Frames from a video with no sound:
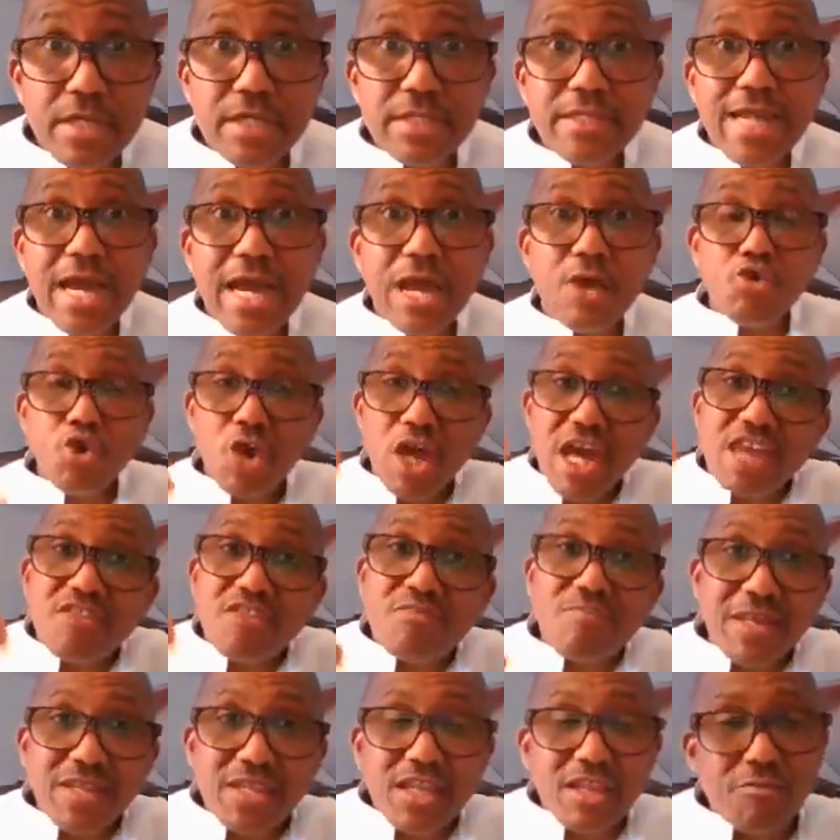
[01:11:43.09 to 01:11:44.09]
Now you
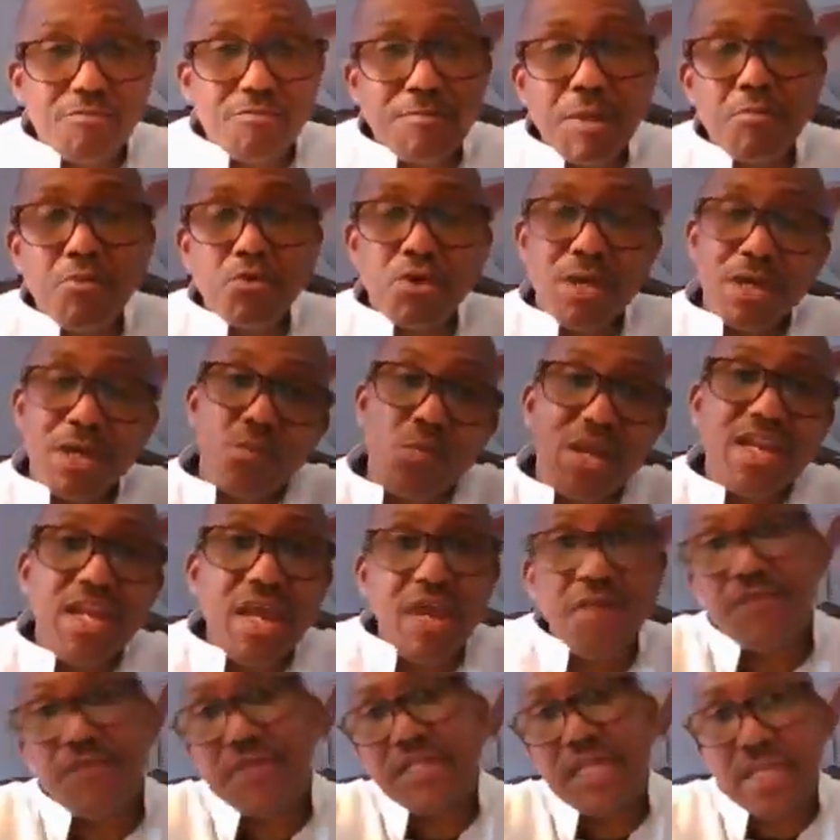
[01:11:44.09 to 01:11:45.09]
expect these people that
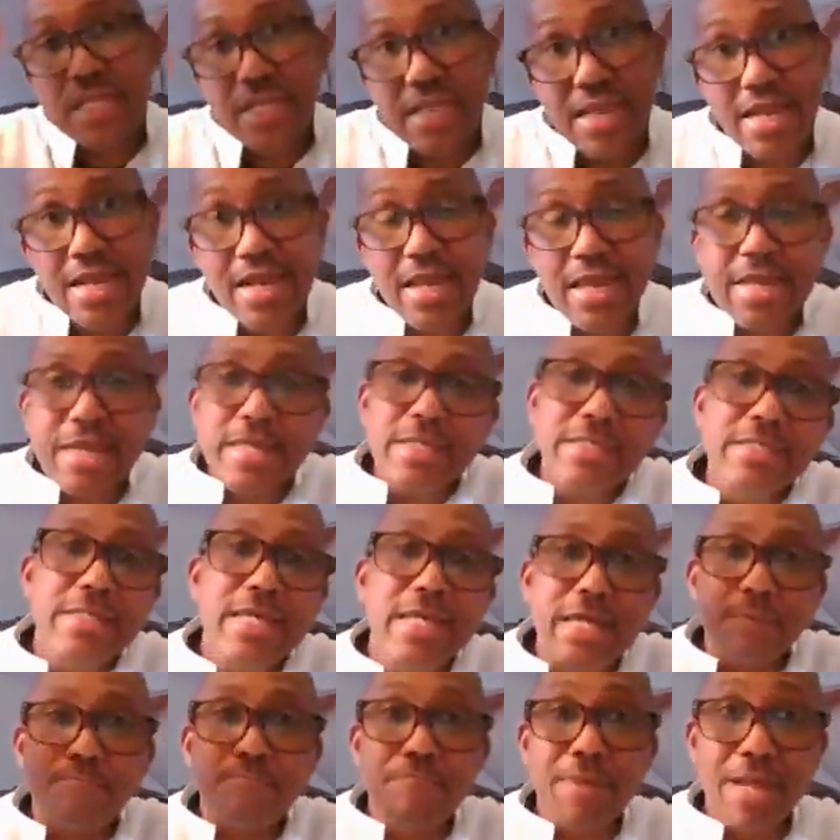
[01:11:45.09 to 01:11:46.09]
whenever they delay, they
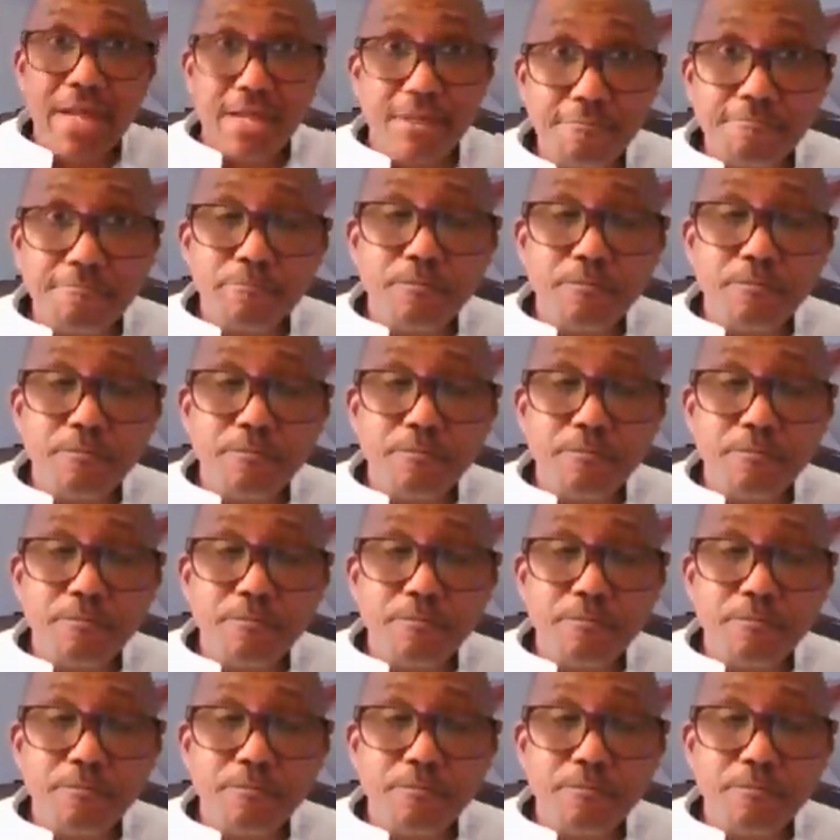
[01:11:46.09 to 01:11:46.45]
get paid.